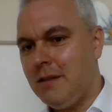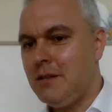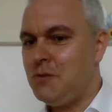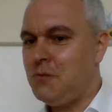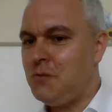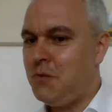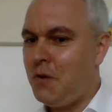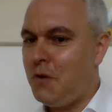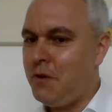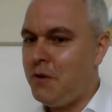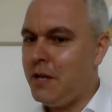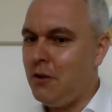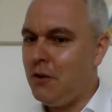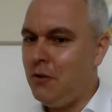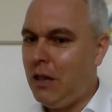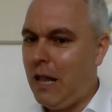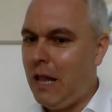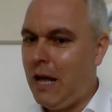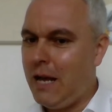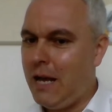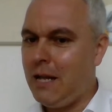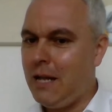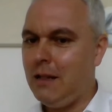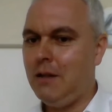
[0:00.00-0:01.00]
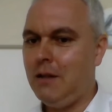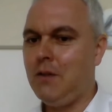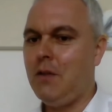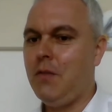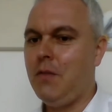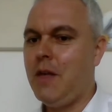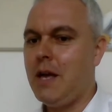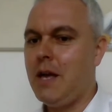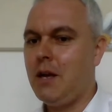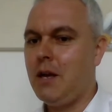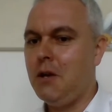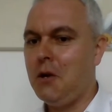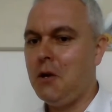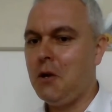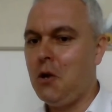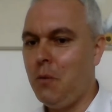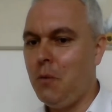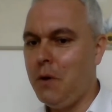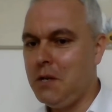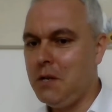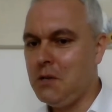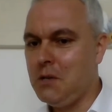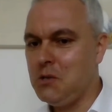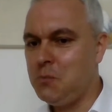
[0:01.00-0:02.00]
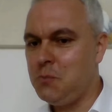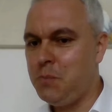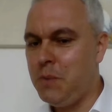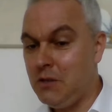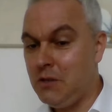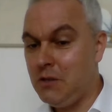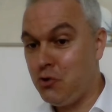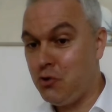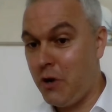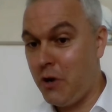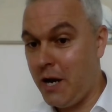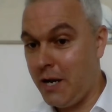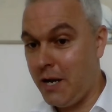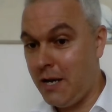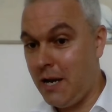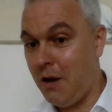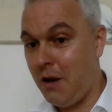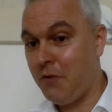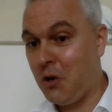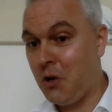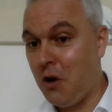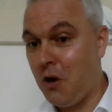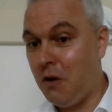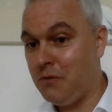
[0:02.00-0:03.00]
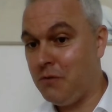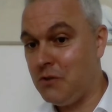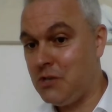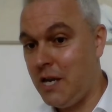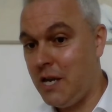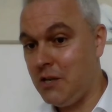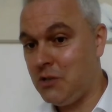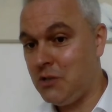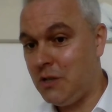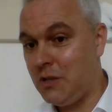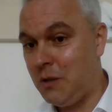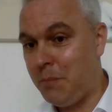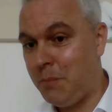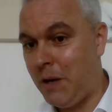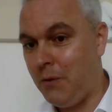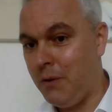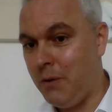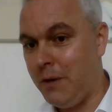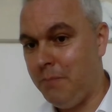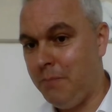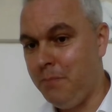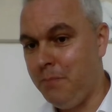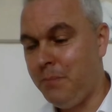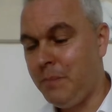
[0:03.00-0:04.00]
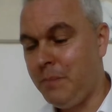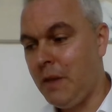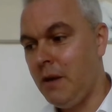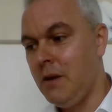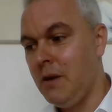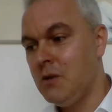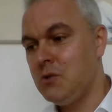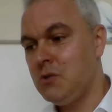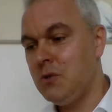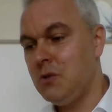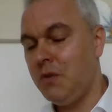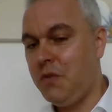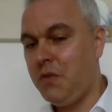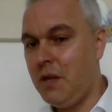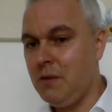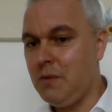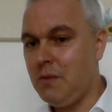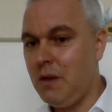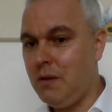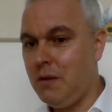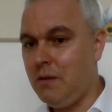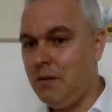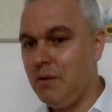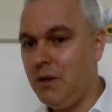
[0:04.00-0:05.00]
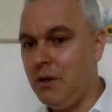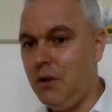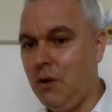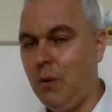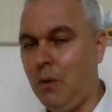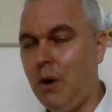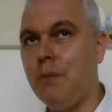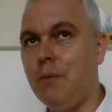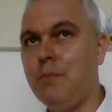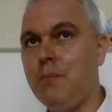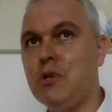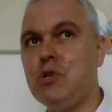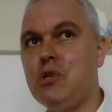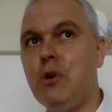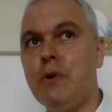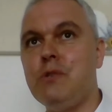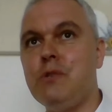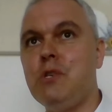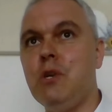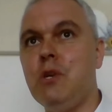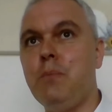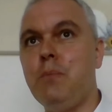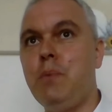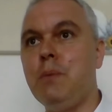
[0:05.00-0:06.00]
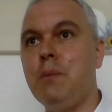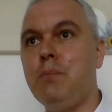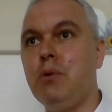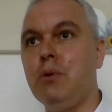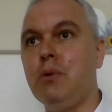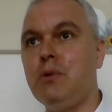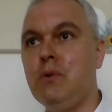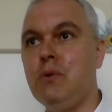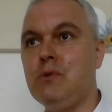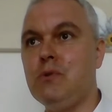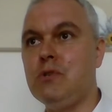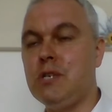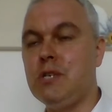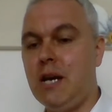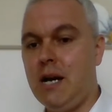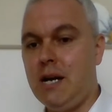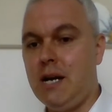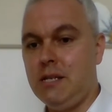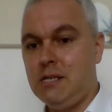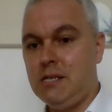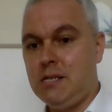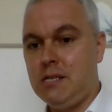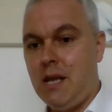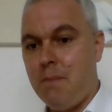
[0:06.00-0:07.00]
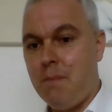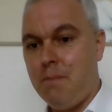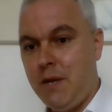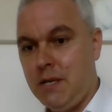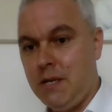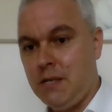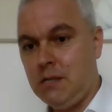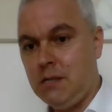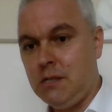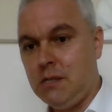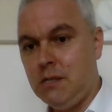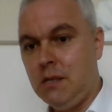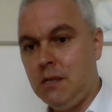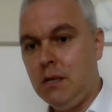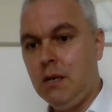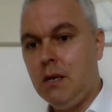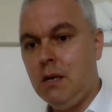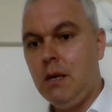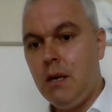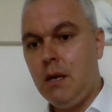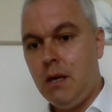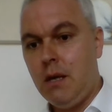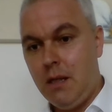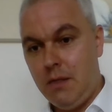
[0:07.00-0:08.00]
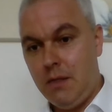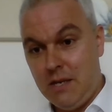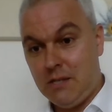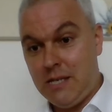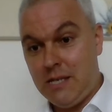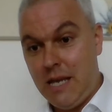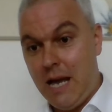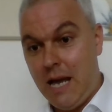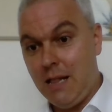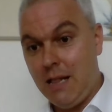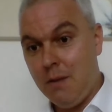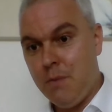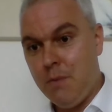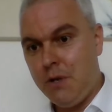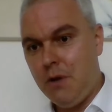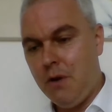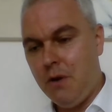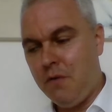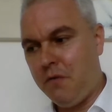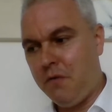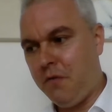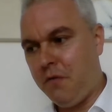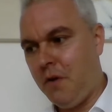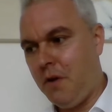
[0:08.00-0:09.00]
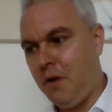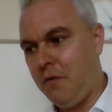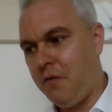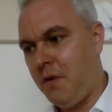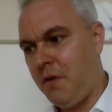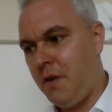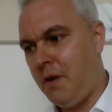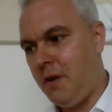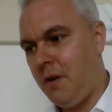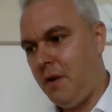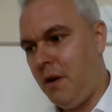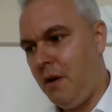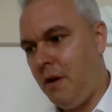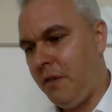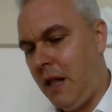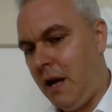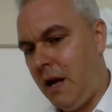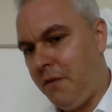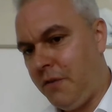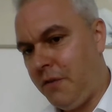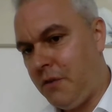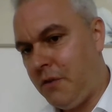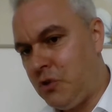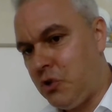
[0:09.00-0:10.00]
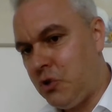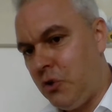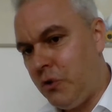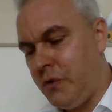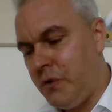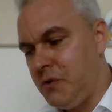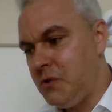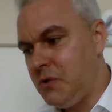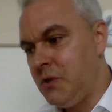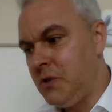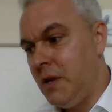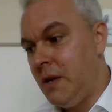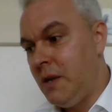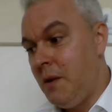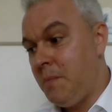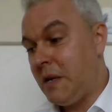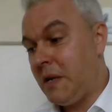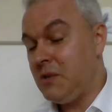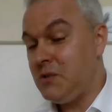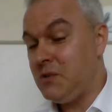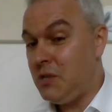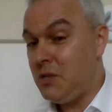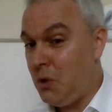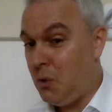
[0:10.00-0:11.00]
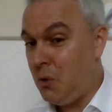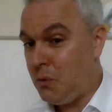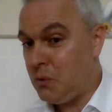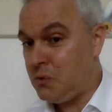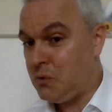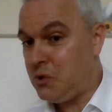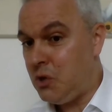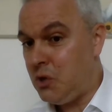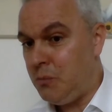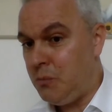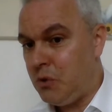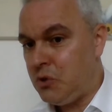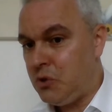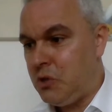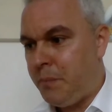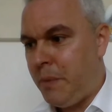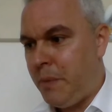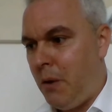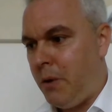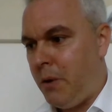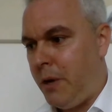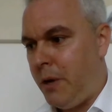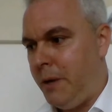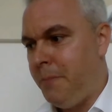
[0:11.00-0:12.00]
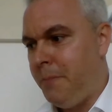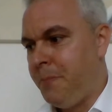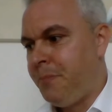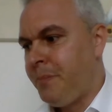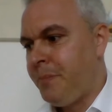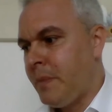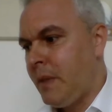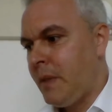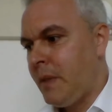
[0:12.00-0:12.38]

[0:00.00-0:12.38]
it's very unlikely that they're going to go in and try and have a conversation about it. So I think that, a majority of people do sidestep this element of life insurance because they don't know too much about it.